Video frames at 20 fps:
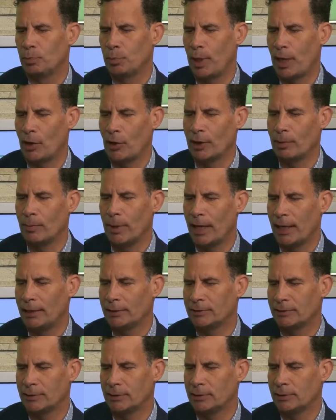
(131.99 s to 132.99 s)
Perry
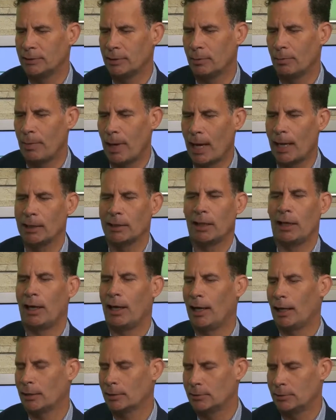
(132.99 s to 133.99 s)
Mason to
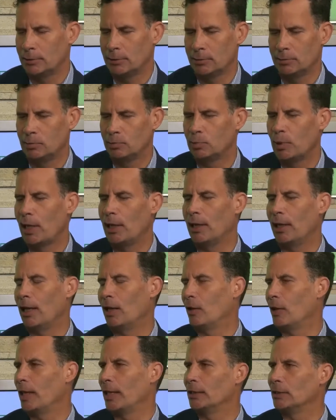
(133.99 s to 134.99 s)
Matlock to
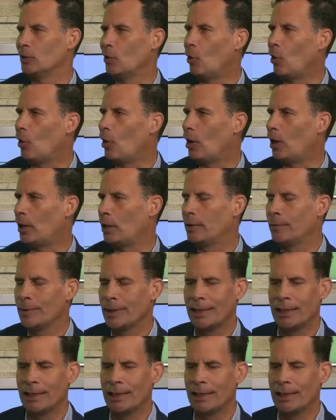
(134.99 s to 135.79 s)
LA Law.